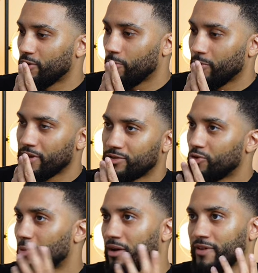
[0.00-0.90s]
topic we can
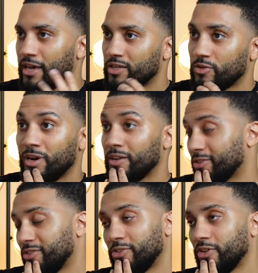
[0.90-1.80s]
talk about for ages. We
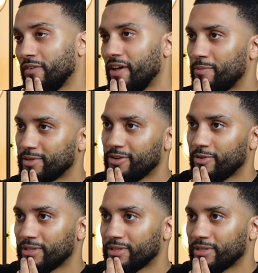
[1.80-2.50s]
can do another episode.